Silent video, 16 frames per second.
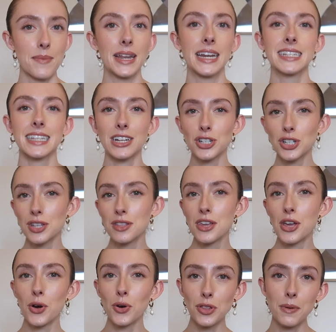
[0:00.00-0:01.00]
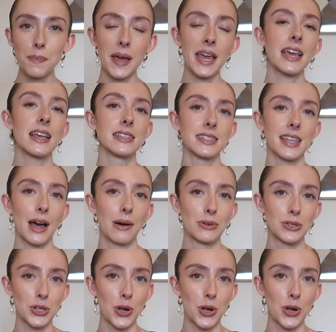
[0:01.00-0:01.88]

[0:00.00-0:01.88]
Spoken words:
And it's actually the other piece that I was